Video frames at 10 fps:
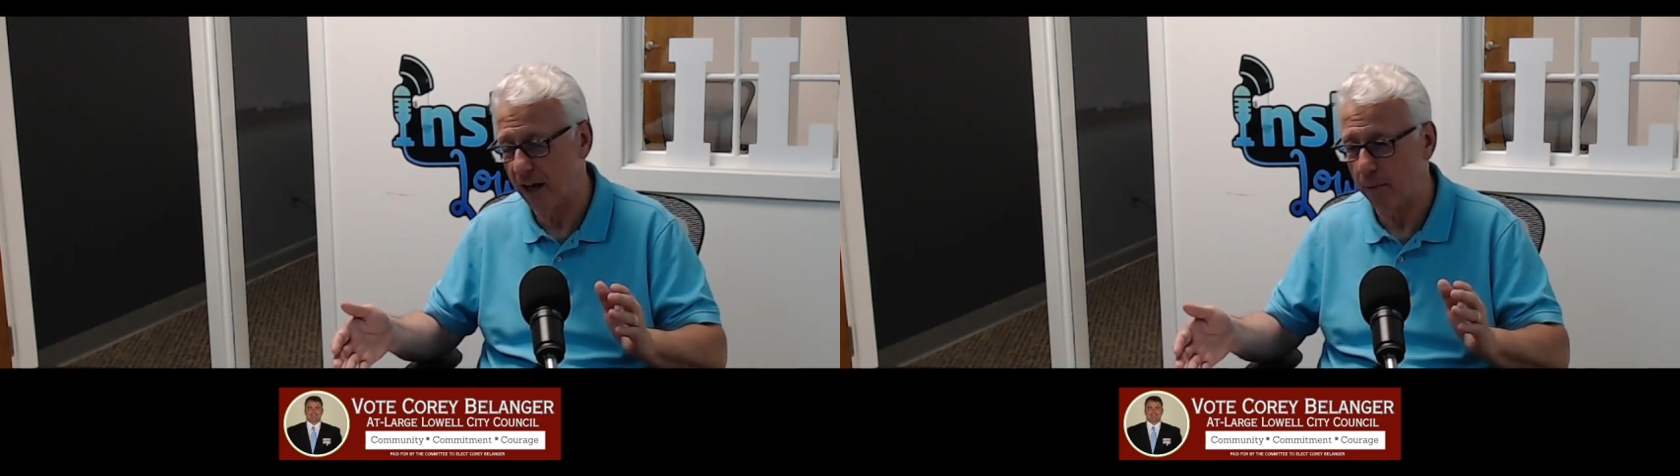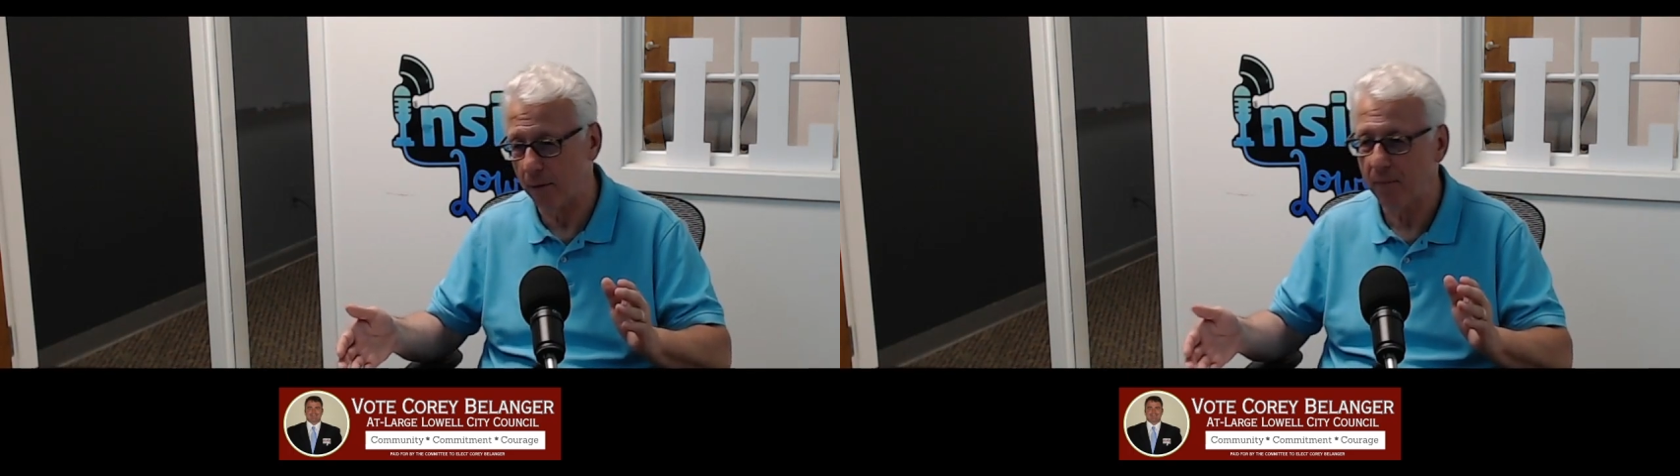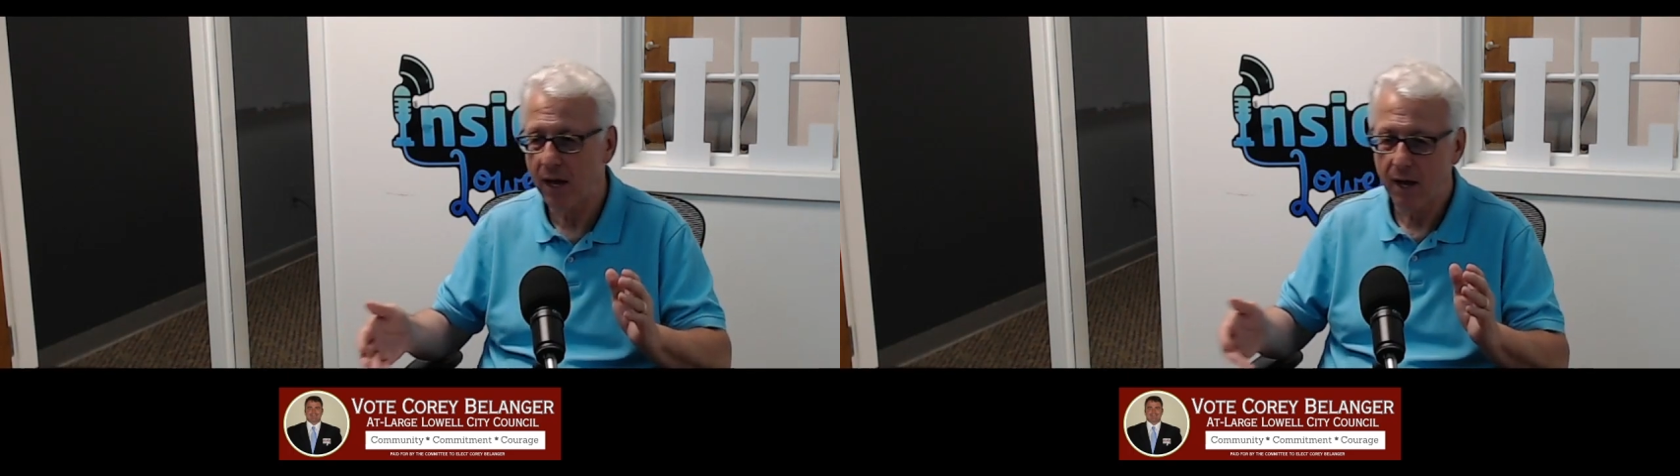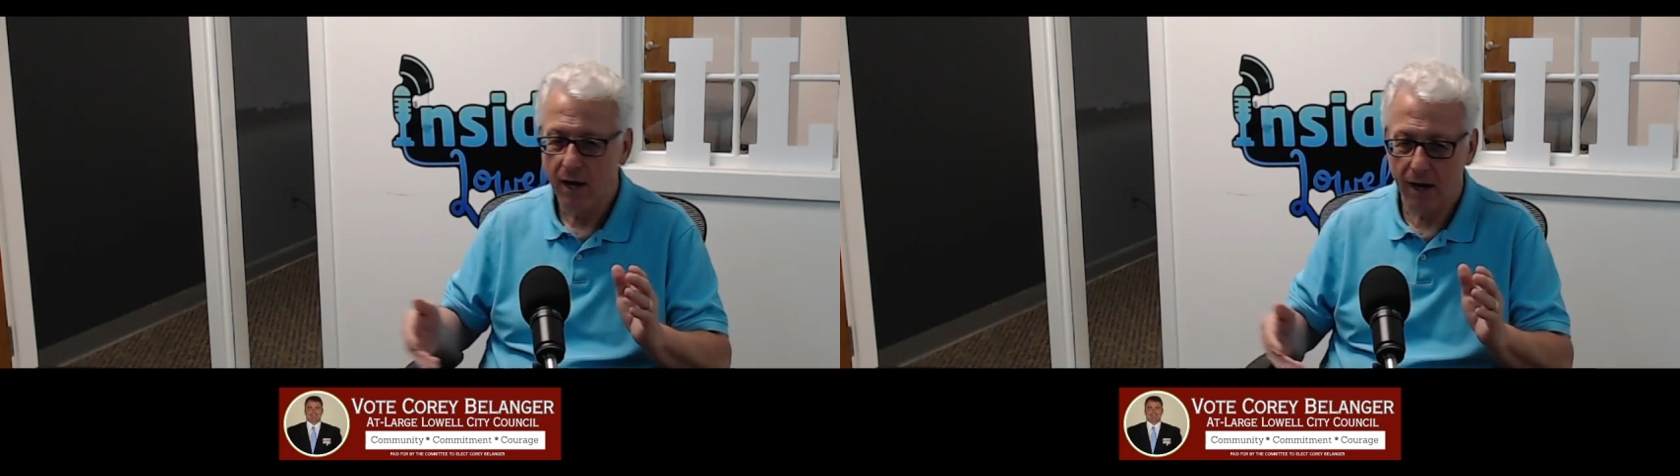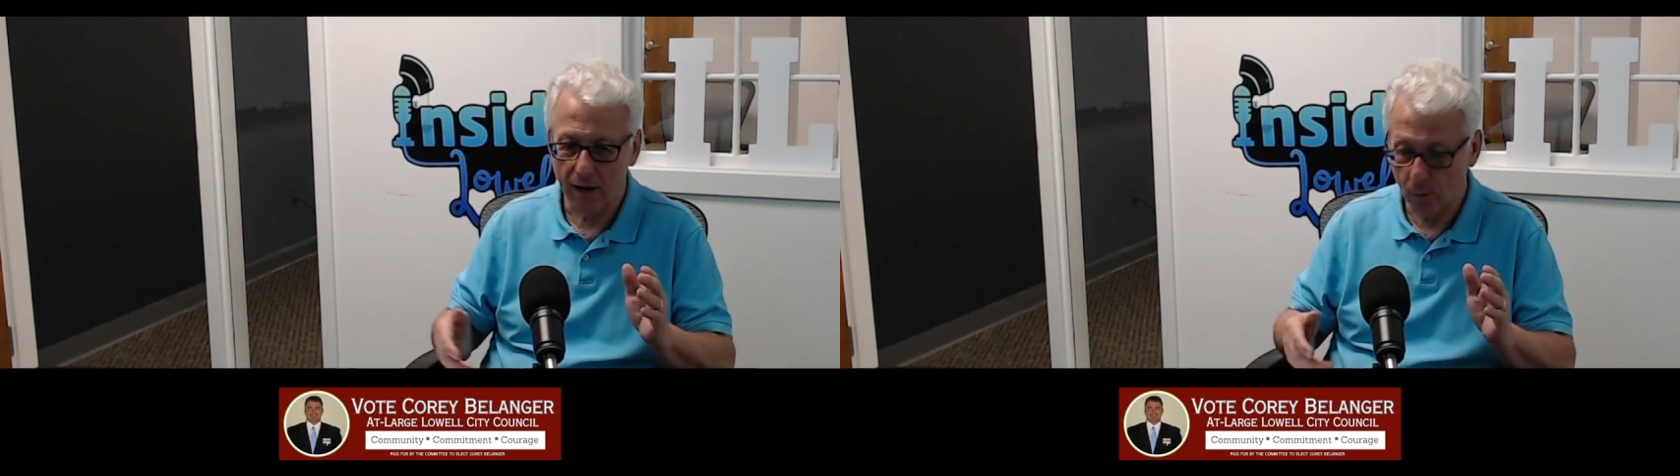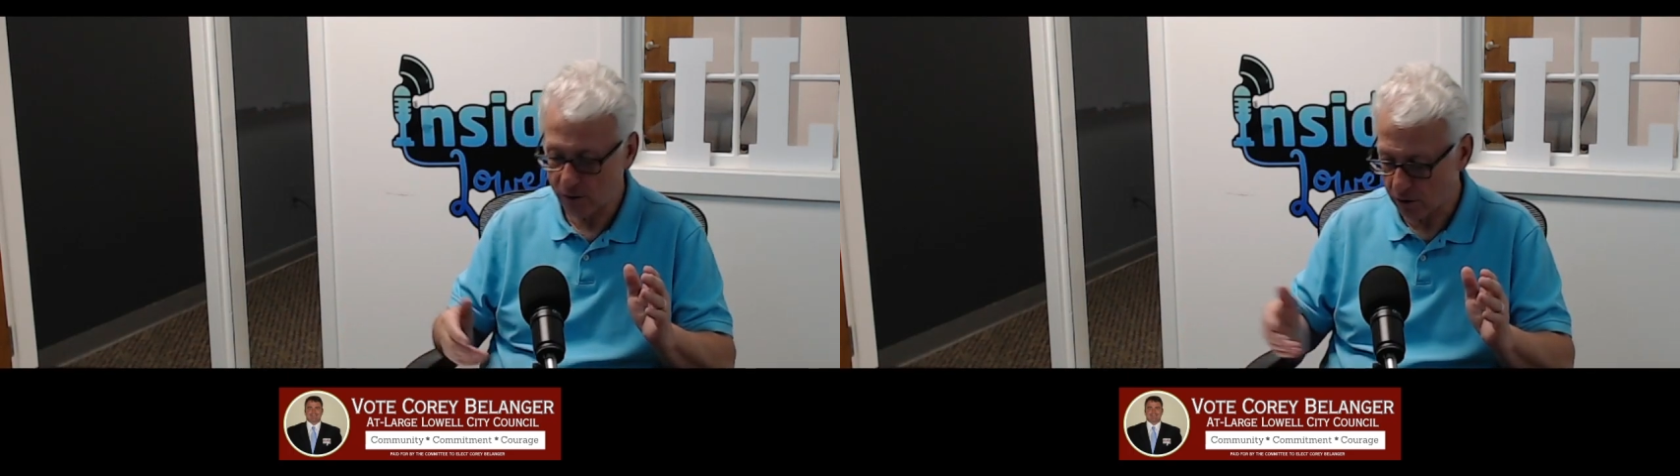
album, uh, which is